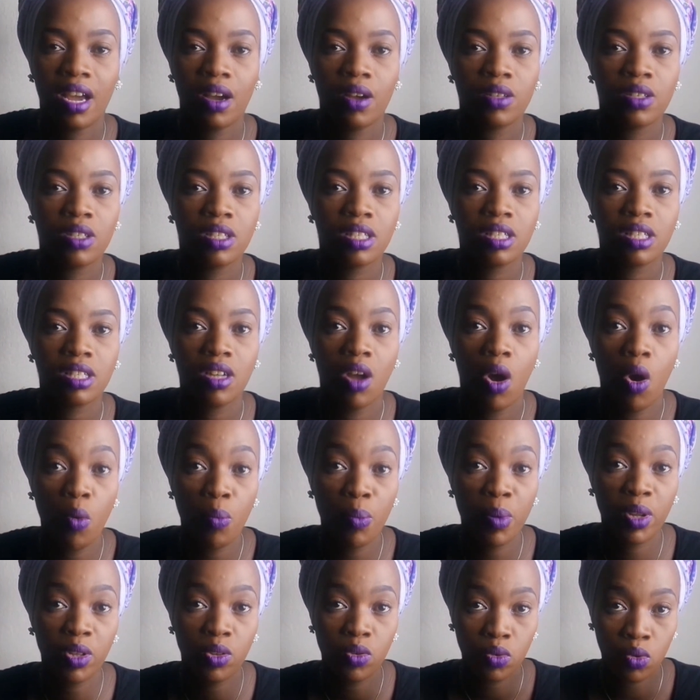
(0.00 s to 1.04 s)
I was
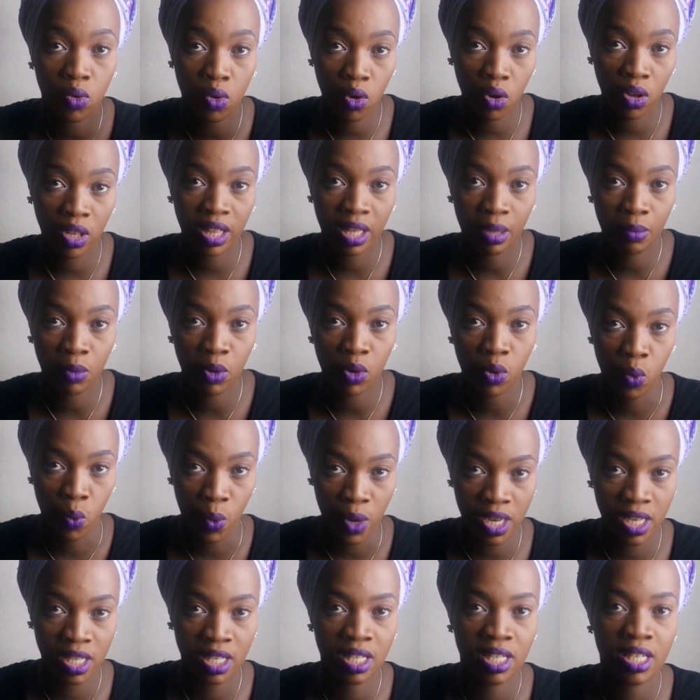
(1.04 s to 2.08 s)
hoping to call them on
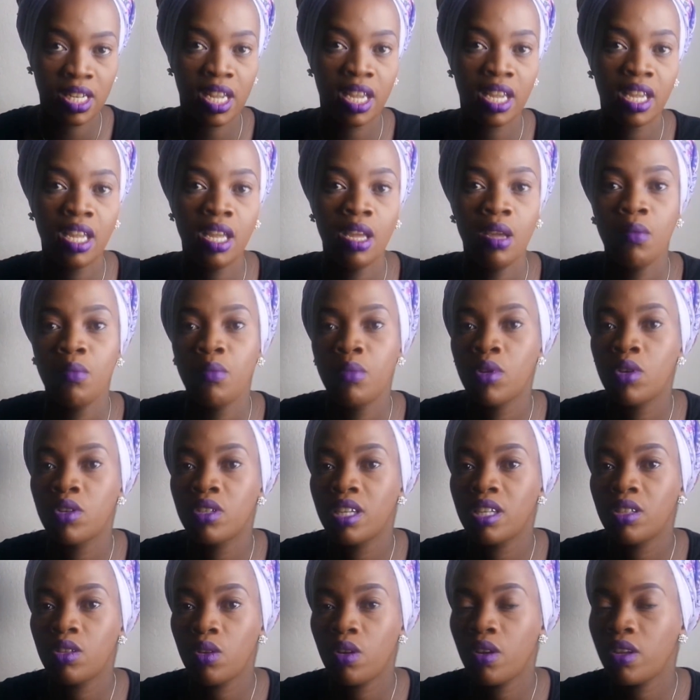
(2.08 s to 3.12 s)
Wednesday because
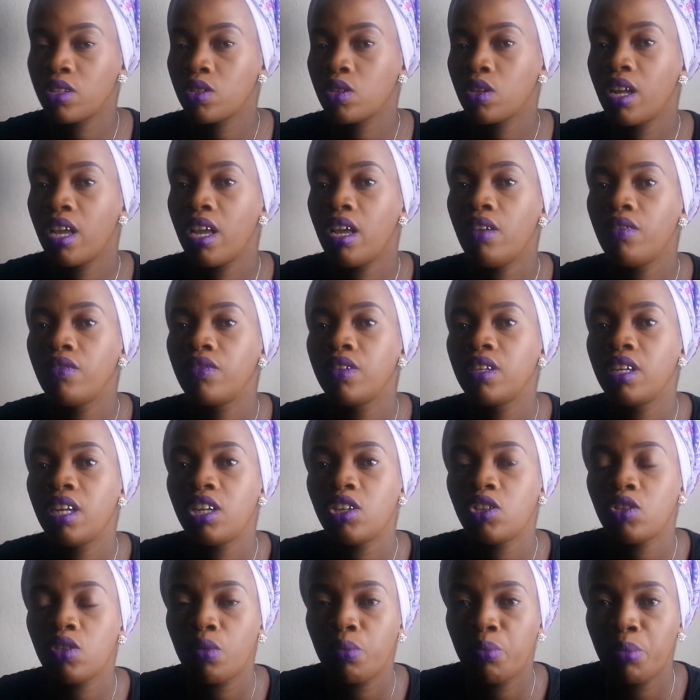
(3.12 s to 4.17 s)
I thought I was going to have a
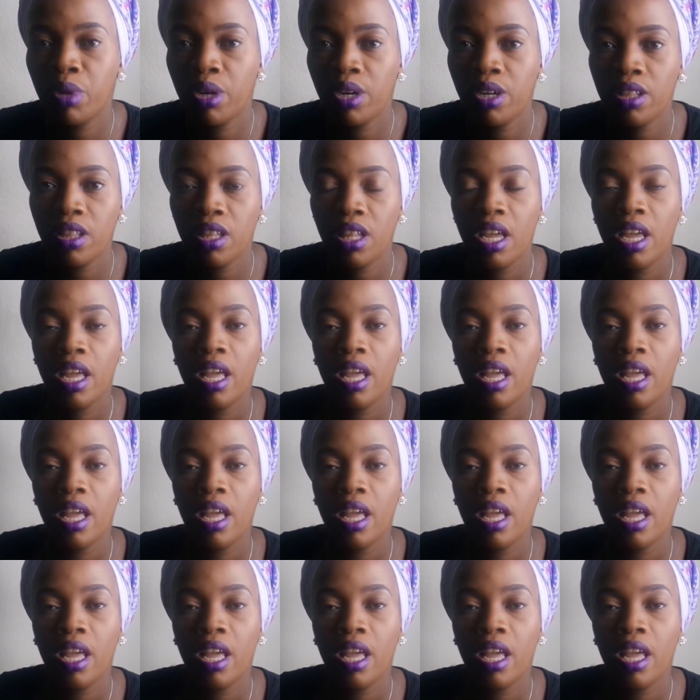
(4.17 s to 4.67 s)
natural birth.